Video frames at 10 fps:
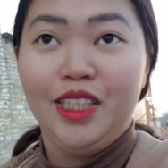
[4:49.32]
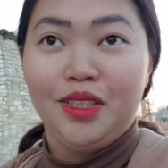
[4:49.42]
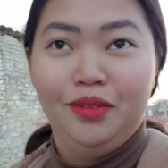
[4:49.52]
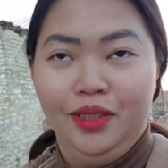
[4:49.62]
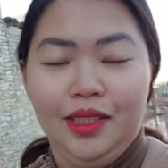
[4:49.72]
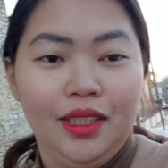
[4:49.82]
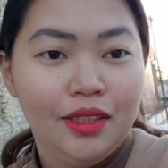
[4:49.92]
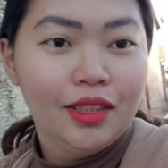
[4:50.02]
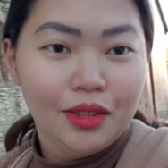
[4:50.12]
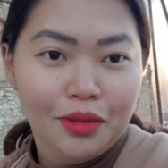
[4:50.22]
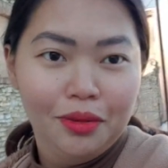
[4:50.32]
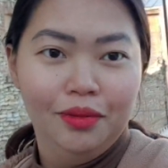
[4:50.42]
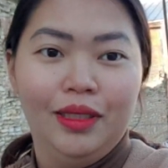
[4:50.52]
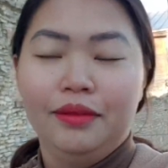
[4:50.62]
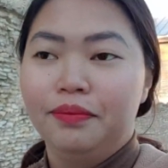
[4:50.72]
so it's easy to go
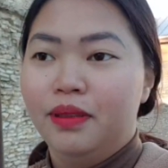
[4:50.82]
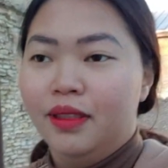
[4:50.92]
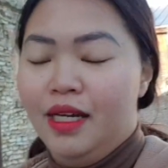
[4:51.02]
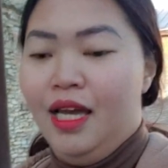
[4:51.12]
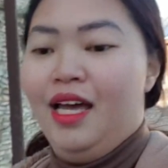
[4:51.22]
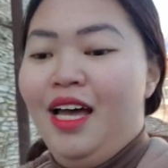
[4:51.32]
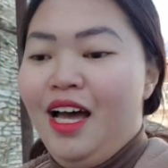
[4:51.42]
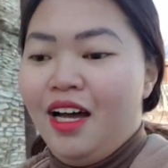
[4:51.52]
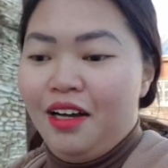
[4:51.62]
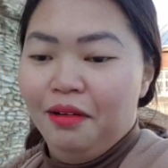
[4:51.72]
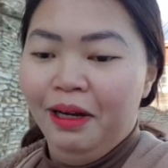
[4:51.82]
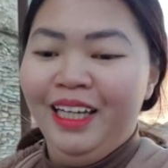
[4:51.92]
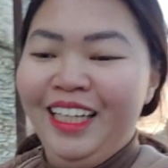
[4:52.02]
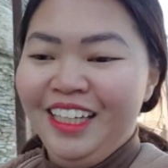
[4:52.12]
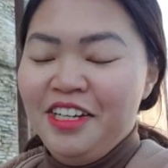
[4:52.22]
up.
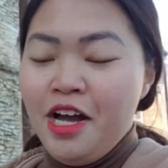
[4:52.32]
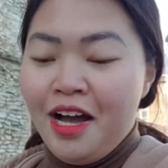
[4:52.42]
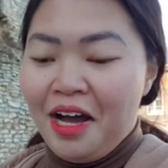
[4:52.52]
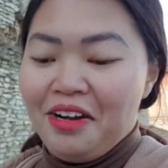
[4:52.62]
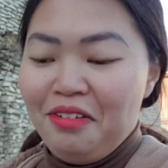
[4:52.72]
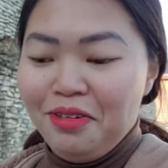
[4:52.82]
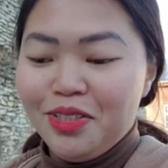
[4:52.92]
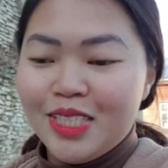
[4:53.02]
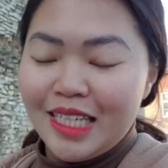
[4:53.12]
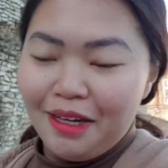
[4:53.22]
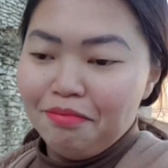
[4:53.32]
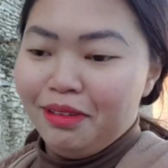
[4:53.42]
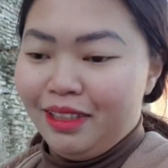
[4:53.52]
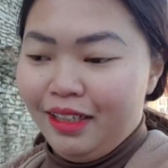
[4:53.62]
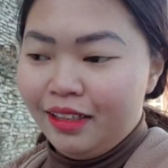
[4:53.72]
I almost slept
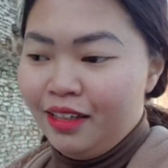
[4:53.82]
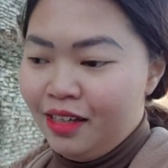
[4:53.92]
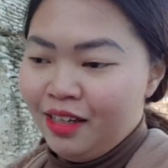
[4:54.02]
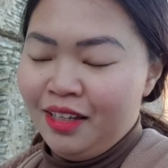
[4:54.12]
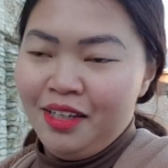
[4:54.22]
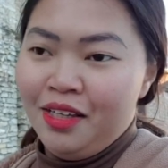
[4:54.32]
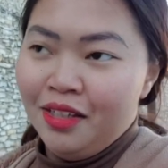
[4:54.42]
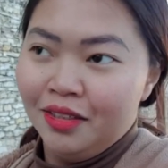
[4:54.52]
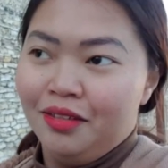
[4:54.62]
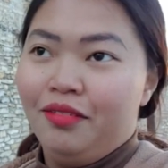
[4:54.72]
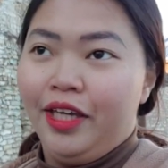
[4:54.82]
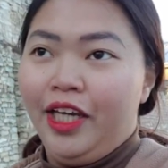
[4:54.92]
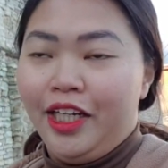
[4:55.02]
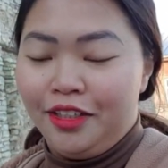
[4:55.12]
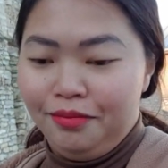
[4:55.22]
again going
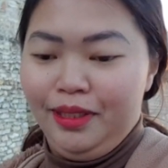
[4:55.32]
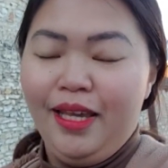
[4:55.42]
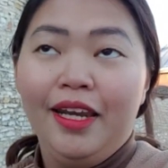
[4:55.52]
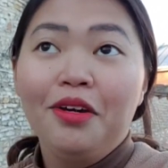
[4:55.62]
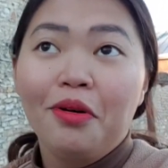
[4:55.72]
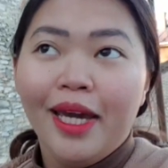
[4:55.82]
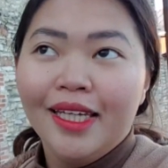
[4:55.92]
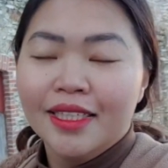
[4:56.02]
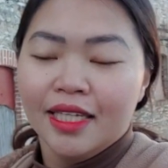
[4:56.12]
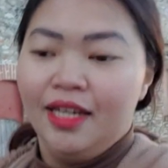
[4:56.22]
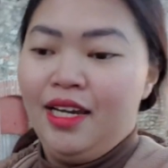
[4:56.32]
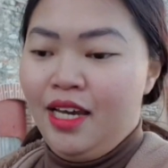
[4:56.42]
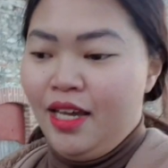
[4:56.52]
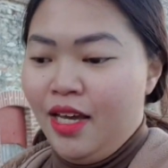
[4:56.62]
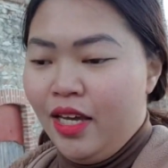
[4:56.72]
here, but anyways,
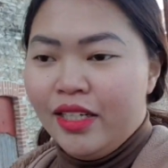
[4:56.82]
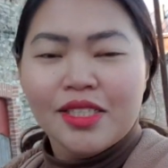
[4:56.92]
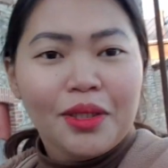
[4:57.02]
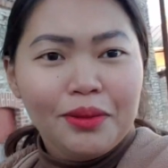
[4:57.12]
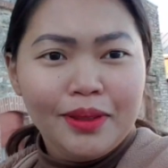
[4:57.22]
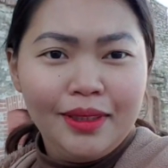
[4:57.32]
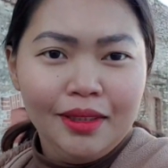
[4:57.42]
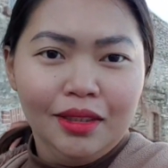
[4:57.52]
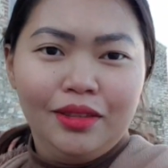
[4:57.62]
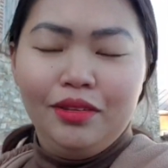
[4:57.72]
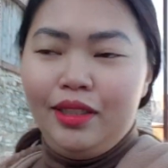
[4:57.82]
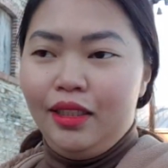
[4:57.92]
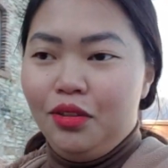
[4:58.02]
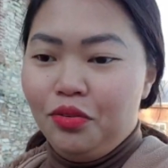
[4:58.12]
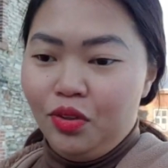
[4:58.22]
It is still a good day
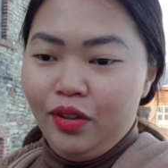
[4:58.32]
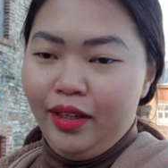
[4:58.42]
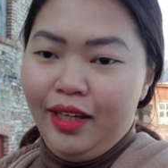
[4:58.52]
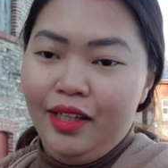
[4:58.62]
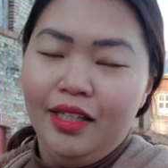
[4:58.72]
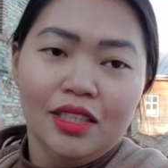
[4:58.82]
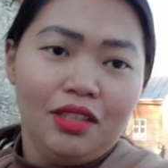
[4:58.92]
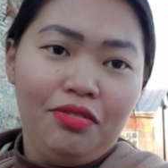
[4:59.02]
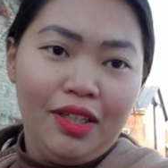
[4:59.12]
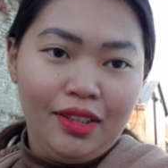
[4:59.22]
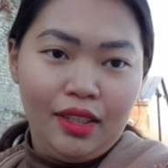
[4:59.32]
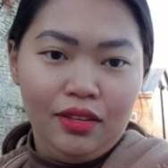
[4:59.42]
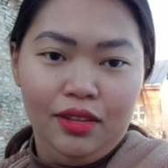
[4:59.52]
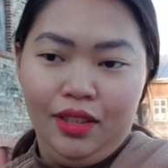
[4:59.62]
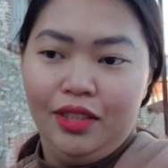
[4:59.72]
to walk, and I just found
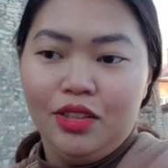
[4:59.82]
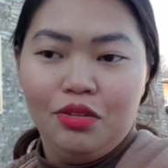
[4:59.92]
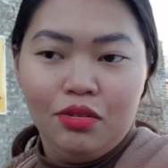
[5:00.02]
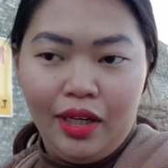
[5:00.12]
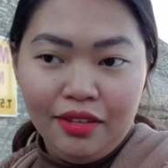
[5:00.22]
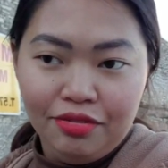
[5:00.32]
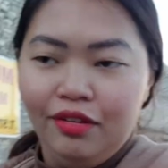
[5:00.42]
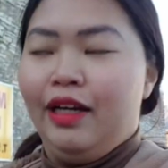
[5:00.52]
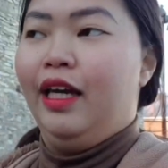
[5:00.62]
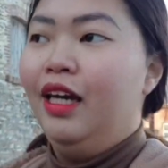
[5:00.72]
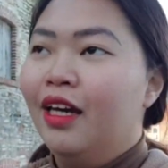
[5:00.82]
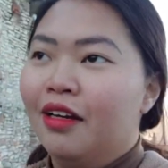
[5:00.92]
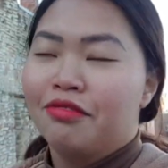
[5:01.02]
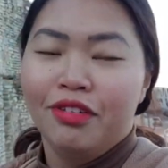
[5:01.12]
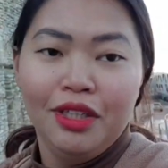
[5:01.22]
out that there's a Wi-Fi,
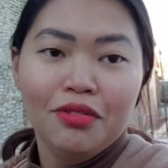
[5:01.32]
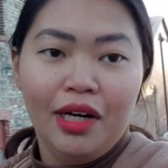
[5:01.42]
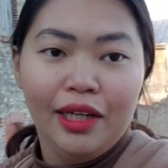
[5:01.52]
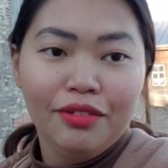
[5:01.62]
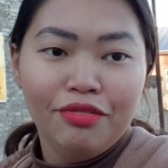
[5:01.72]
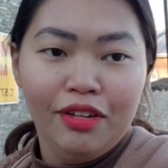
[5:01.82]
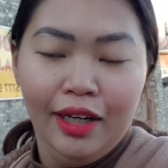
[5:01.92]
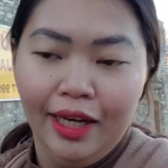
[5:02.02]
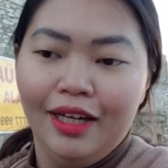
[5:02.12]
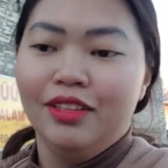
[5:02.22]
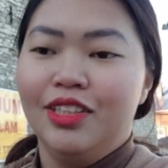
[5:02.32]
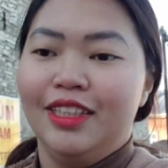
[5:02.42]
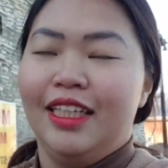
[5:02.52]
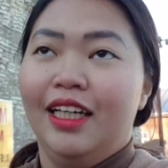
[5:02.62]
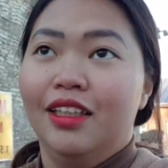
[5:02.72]
free Wi-Fi
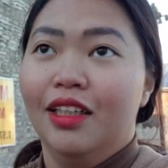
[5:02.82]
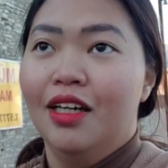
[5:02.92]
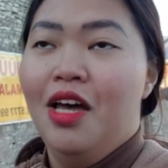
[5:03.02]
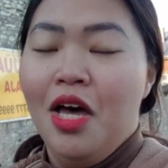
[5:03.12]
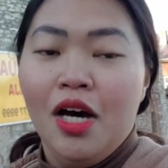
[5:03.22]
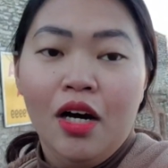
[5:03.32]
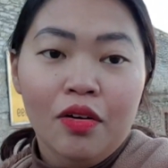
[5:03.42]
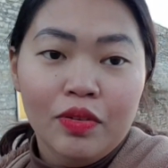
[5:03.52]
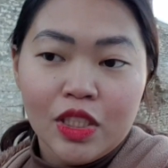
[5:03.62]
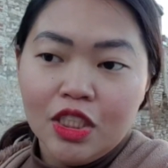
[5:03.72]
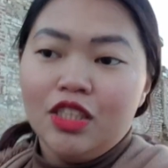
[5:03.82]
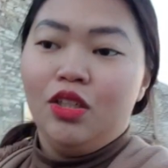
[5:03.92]
outside, which is